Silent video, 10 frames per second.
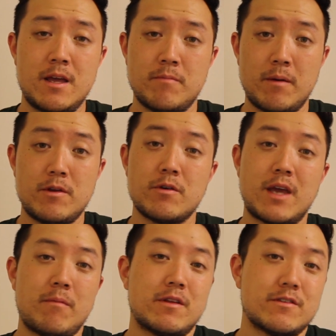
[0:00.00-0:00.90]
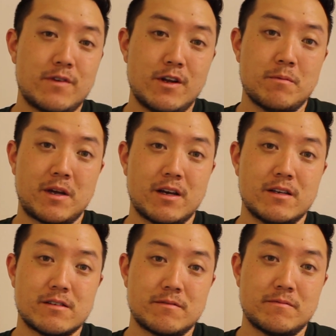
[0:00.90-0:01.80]
maybe you came to this video
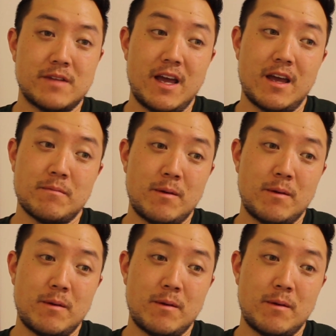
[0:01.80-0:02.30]
because, hey,